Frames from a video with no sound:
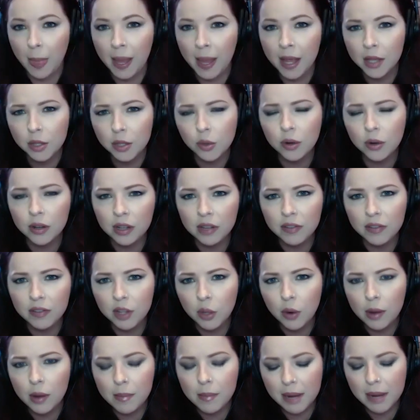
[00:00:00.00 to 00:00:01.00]
So even
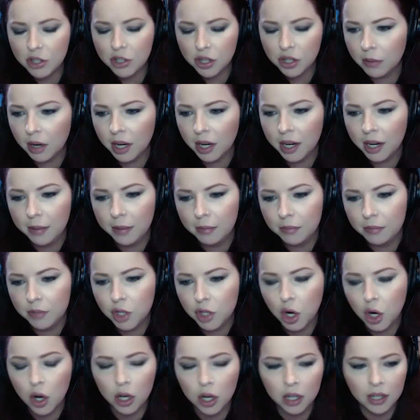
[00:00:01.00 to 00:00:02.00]
though I mentioned that I am
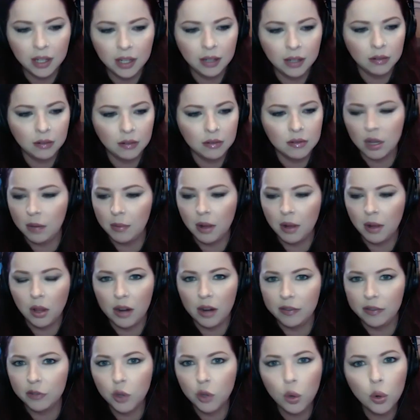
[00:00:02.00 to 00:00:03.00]
targeting a lot
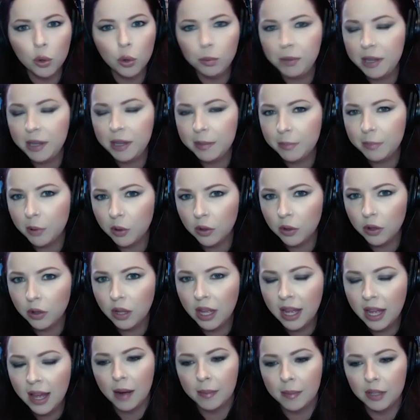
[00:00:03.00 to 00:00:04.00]
of cold people,
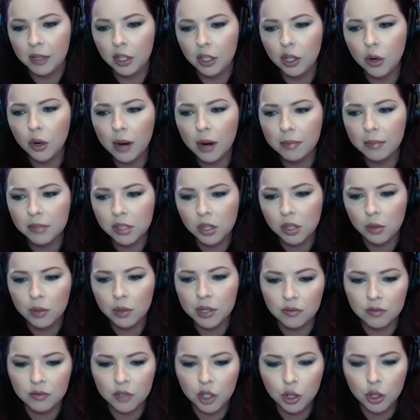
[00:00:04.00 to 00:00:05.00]
you know, I'm so
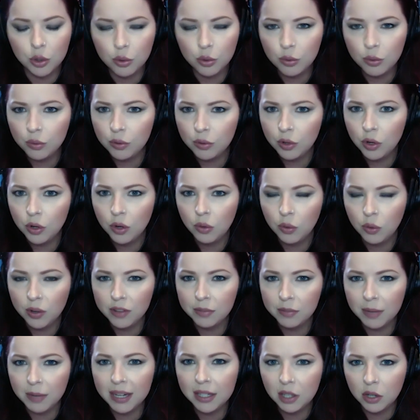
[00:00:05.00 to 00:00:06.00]
in tune with
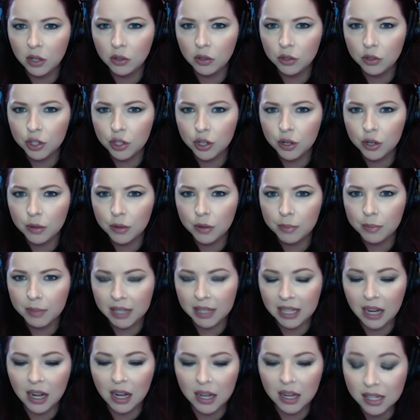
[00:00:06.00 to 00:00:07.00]
my culture
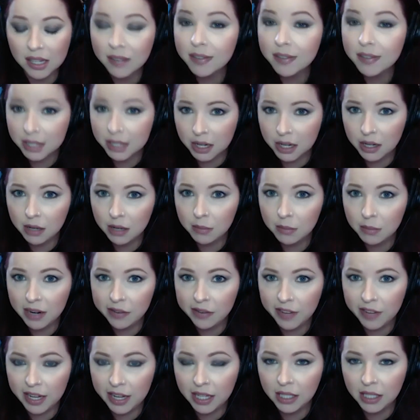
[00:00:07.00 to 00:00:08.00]
because I've studied my
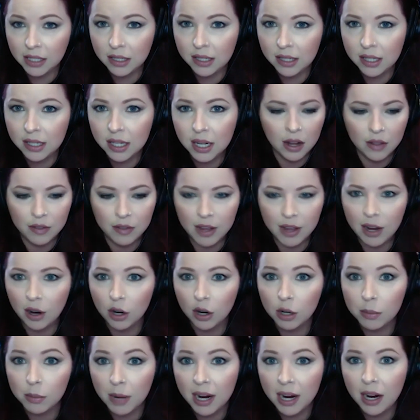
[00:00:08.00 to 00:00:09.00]
fans. They
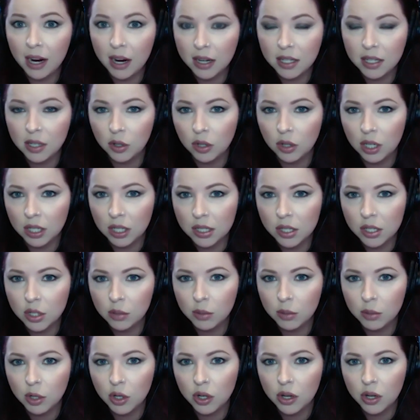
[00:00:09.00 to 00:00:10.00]
are my ideal
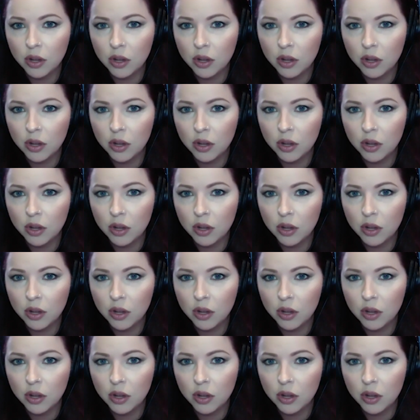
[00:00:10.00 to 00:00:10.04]
customer